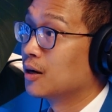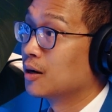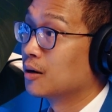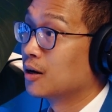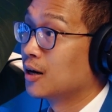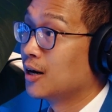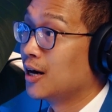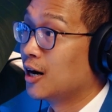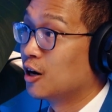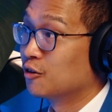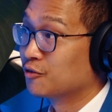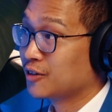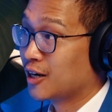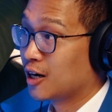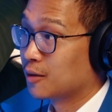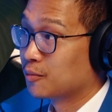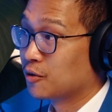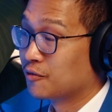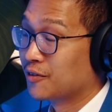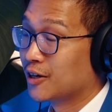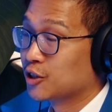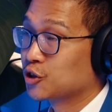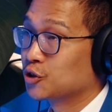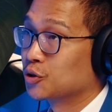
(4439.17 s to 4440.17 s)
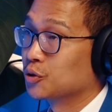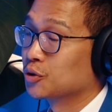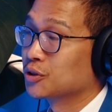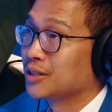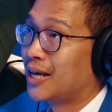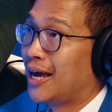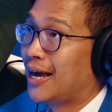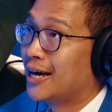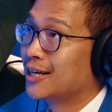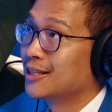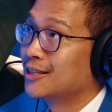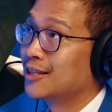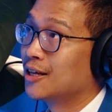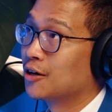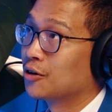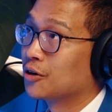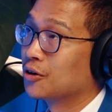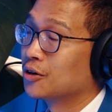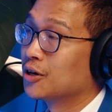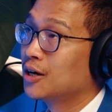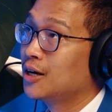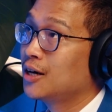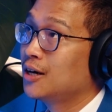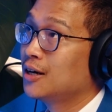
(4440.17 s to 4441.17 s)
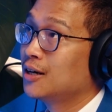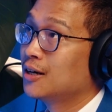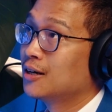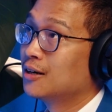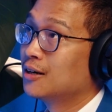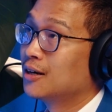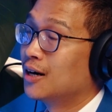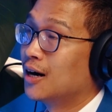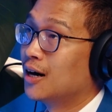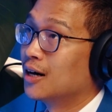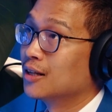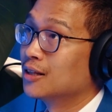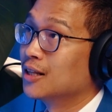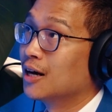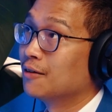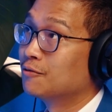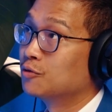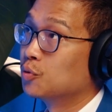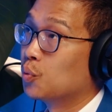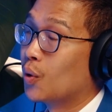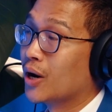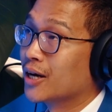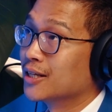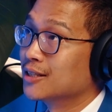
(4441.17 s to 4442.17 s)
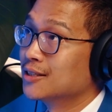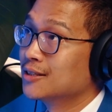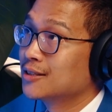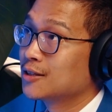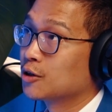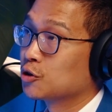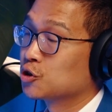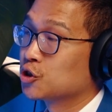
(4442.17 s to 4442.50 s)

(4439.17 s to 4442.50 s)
healthcare professionals and their loved ones, their